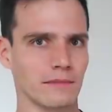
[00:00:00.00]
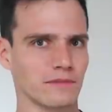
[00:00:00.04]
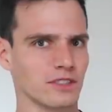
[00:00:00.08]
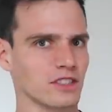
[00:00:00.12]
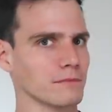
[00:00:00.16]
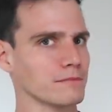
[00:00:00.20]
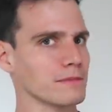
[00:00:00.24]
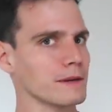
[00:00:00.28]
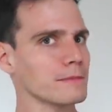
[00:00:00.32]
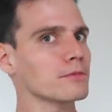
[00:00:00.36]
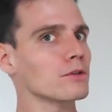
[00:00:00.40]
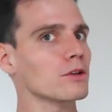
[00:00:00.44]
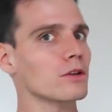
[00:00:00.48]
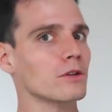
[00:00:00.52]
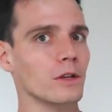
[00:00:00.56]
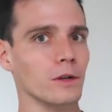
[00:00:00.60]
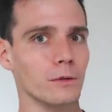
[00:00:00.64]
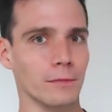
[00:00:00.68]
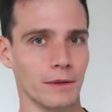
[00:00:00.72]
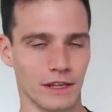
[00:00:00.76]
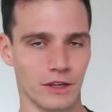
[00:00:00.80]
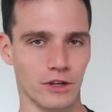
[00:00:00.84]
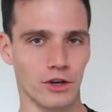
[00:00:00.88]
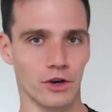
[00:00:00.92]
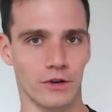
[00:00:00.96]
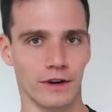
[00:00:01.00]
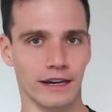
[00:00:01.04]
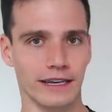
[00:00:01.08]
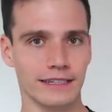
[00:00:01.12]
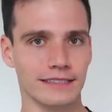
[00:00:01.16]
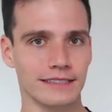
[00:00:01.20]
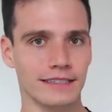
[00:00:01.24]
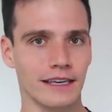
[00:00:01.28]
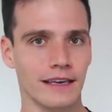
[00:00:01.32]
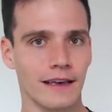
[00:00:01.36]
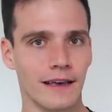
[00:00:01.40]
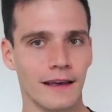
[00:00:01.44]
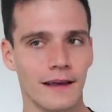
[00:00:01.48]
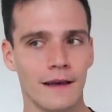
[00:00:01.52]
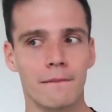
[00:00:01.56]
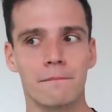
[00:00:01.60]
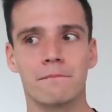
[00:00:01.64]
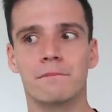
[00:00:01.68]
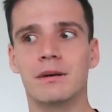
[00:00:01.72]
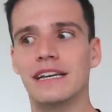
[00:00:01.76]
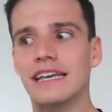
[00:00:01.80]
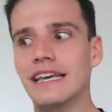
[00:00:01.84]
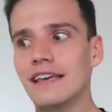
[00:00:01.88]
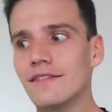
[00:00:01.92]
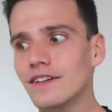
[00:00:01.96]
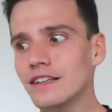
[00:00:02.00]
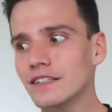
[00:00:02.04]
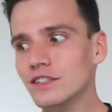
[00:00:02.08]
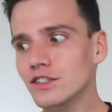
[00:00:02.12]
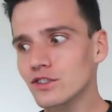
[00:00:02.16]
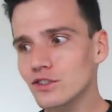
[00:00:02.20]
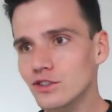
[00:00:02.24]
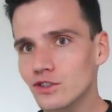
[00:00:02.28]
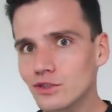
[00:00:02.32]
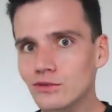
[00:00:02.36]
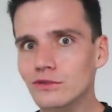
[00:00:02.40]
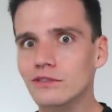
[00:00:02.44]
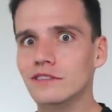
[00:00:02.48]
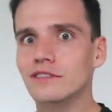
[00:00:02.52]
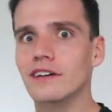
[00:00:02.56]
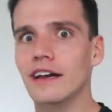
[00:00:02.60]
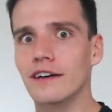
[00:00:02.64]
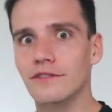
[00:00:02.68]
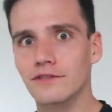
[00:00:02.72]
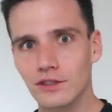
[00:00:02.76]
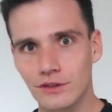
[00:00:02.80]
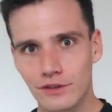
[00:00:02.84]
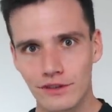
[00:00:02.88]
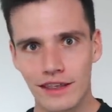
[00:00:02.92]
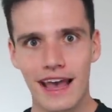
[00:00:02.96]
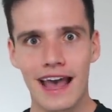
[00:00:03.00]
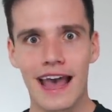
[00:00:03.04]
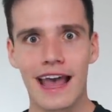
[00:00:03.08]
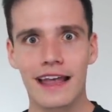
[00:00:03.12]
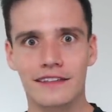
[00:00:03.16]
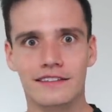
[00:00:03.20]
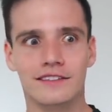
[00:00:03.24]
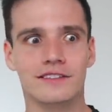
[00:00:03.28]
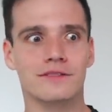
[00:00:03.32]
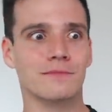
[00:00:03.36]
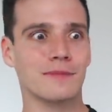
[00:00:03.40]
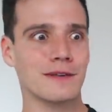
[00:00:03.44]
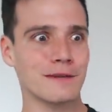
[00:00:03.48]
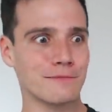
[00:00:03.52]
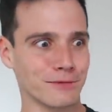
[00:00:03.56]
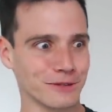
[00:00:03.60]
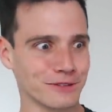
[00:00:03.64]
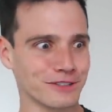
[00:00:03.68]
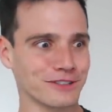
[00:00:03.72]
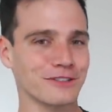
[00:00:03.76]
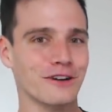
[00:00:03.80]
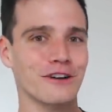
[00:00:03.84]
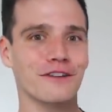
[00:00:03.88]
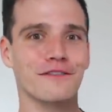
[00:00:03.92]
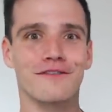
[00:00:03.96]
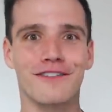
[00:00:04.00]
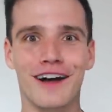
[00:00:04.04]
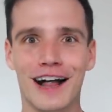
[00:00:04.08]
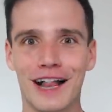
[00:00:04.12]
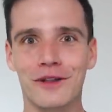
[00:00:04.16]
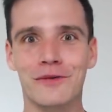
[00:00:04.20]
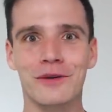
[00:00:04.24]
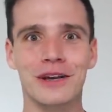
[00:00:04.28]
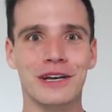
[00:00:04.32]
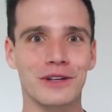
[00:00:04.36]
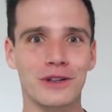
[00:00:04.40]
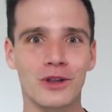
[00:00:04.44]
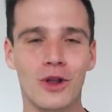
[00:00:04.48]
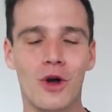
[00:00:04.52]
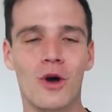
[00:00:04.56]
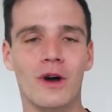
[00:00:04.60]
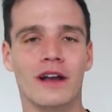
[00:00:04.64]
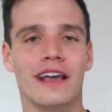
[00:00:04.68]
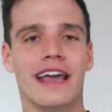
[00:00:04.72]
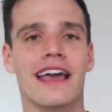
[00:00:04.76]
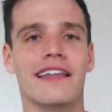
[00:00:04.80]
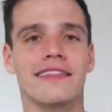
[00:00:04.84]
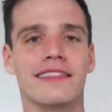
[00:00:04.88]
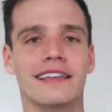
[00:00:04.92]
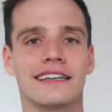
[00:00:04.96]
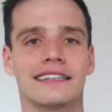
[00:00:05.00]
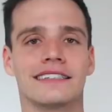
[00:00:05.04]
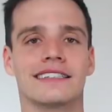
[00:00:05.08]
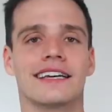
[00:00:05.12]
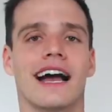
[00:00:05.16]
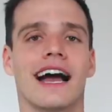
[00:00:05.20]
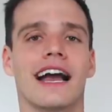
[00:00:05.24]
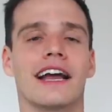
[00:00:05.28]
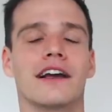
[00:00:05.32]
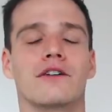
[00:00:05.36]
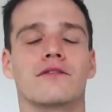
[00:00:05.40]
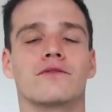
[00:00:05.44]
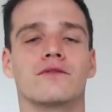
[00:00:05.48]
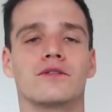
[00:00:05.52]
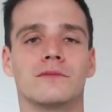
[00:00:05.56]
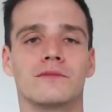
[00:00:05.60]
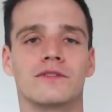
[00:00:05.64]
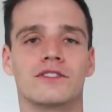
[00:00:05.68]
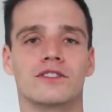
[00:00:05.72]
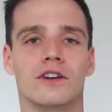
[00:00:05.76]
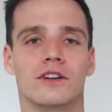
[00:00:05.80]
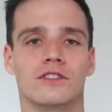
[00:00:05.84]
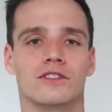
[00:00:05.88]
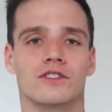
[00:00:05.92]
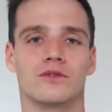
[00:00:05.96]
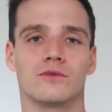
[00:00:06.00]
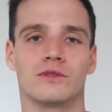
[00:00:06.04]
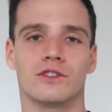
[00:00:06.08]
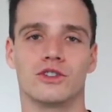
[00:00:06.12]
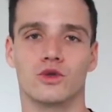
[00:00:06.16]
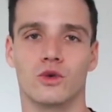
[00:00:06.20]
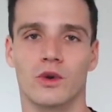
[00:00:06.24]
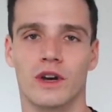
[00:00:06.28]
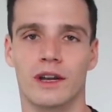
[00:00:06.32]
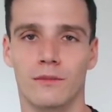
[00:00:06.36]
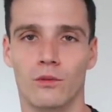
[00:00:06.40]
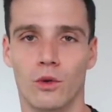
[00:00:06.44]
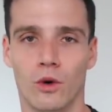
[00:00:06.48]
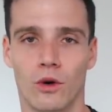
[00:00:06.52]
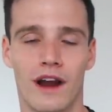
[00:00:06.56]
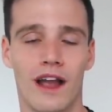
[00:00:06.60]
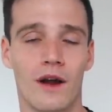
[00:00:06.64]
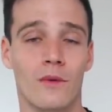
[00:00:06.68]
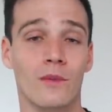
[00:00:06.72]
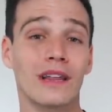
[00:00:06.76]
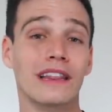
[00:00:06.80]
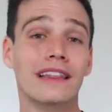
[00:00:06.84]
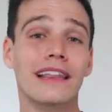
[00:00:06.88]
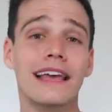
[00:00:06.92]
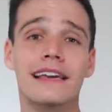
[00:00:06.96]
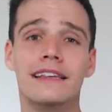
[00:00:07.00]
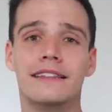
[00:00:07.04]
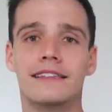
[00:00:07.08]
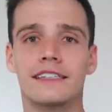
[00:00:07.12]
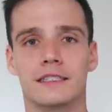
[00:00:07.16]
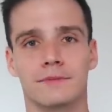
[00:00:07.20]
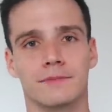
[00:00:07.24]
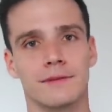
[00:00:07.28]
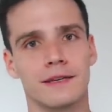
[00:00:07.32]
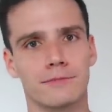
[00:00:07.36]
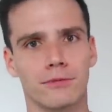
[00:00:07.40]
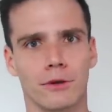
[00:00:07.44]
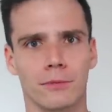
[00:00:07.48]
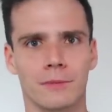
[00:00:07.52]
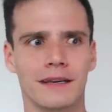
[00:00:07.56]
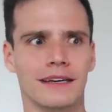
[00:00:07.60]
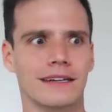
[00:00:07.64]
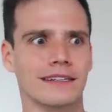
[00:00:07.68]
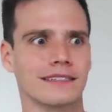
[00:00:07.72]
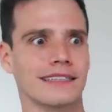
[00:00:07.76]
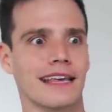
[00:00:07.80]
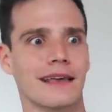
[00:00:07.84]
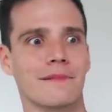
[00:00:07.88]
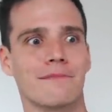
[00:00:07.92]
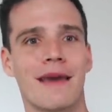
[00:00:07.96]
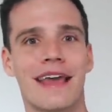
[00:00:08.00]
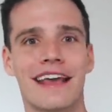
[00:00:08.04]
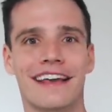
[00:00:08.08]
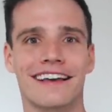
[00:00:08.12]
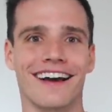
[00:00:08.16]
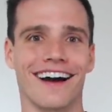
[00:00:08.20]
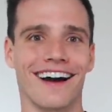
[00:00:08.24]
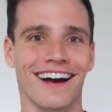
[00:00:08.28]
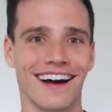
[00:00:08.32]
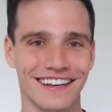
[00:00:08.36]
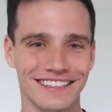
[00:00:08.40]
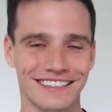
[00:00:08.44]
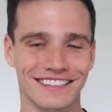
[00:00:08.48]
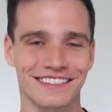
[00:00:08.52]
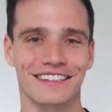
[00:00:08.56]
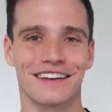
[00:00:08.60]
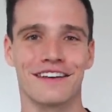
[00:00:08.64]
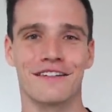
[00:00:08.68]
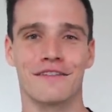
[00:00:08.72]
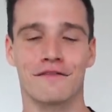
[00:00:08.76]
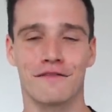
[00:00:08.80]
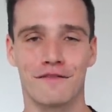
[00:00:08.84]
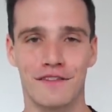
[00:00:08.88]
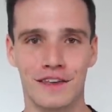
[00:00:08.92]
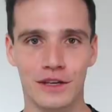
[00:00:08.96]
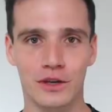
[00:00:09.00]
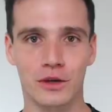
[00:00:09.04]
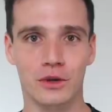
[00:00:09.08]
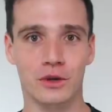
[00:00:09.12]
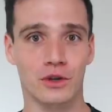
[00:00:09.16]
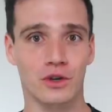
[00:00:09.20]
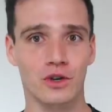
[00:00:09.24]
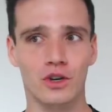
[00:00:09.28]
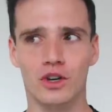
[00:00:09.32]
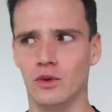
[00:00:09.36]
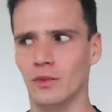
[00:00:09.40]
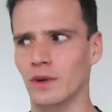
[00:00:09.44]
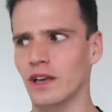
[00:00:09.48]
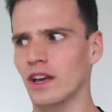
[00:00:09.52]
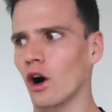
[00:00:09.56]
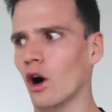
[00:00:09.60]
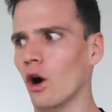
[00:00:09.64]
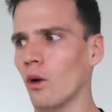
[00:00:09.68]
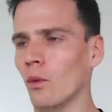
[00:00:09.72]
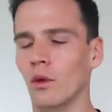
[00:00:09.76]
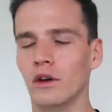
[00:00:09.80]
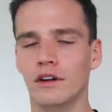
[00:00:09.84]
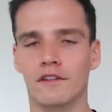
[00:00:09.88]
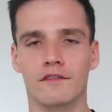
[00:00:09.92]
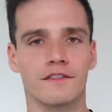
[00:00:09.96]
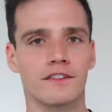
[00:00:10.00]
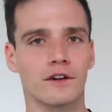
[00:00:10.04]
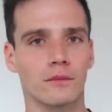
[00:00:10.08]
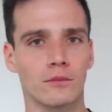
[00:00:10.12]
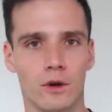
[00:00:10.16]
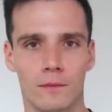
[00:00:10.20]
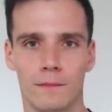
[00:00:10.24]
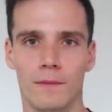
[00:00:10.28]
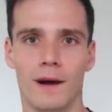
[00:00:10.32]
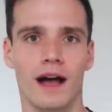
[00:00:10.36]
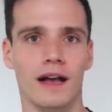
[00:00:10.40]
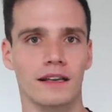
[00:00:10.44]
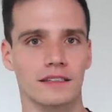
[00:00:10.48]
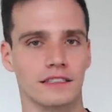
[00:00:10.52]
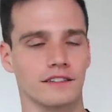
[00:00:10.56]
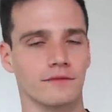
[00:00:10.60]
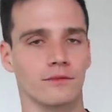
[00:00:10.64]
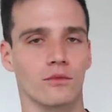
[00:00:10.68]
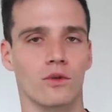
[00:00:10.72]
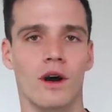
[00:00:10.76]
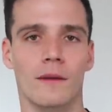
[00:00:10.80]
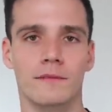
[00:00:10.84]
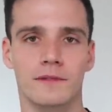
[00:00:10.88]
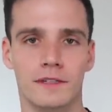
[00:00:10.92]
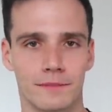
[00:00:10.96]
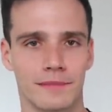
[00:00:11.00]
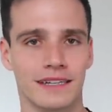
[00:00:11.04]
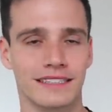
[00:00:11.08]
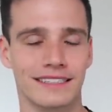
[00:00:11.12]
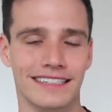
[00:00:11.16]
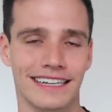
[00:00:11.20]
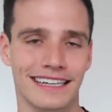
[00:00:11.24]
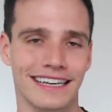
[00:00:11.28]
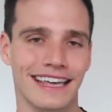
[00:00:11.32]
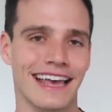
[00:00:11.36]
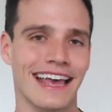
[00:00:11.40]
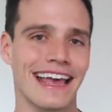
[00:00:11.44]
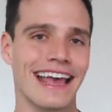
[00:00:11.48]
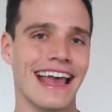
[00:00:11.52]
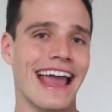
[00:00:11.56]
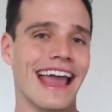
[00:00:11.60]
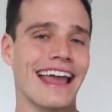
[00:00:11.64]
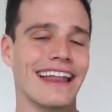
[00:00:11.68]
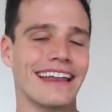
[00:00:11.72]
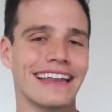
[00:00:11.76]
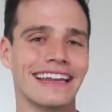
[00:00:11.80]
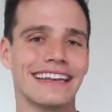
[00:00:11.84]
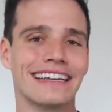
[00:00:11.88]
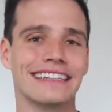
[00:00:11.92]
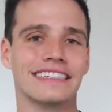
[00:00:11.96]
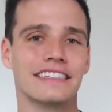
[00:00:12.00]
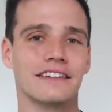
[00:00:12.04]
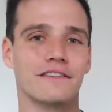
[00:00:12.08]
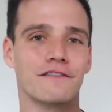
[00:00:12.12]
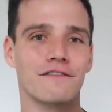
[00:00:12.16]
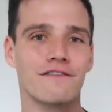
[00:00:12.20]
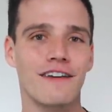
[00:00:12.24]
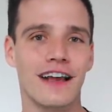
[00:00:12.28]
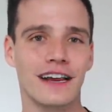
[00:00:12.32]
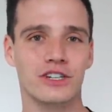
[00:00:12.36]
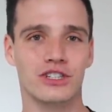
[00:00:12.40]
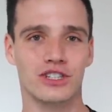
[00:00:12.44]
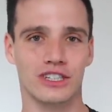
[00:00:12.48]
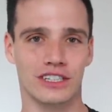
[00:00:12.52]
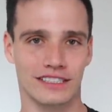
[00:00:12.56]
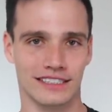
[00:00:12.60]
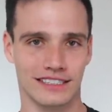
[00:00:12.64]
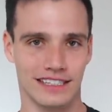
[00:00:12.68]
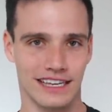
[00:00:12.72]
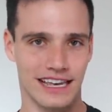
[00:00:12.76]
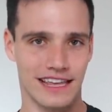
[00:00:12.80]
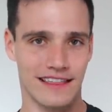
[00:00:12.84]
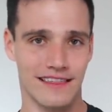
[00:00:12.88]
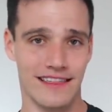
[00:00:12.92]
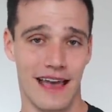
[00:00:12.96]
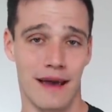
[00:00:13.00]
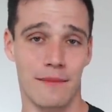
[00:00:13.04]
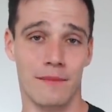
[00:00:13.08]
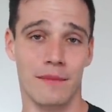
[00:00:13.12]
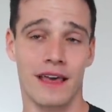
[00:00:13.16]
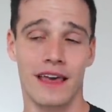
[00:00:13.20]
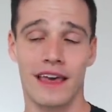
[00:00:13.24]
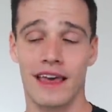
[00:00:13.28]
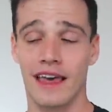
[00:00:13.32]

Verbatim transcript: Some people are a little bit curious, but even sooner after that, people start following along and the entire room starts to enjoy it more. And we like these people because they make us feel good. We all want to feel more positive, more optimistic, and it is infectious in them.